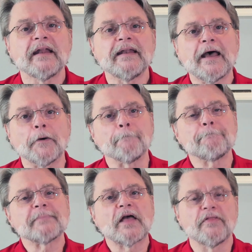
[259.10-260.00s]

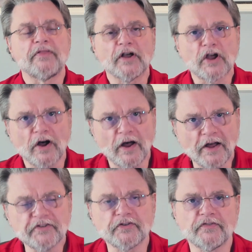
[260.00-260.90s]
Now, the
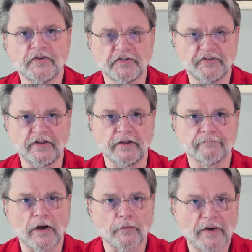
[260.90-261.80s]
controversy
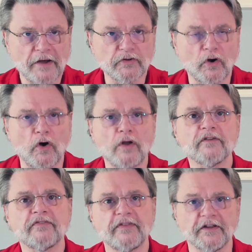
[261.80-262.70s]
around
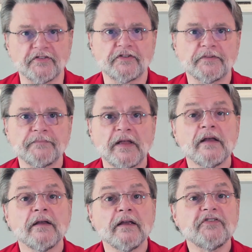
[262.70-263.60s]
all of this
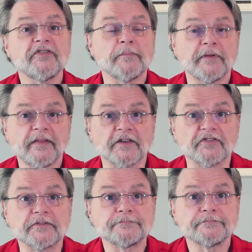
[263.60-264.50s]
is simply
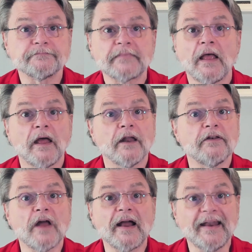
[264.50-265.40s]
this
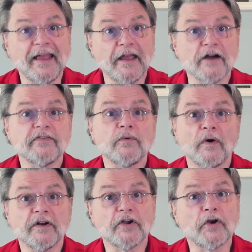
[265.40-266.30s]
not
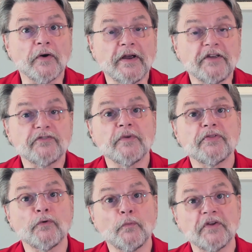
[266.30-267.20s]
everyone agrees
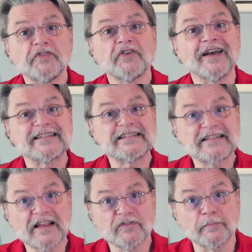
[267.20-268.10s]
with the risk
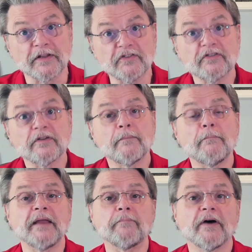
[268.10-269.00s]
assessments
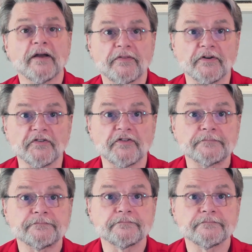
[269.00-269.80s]
made by others.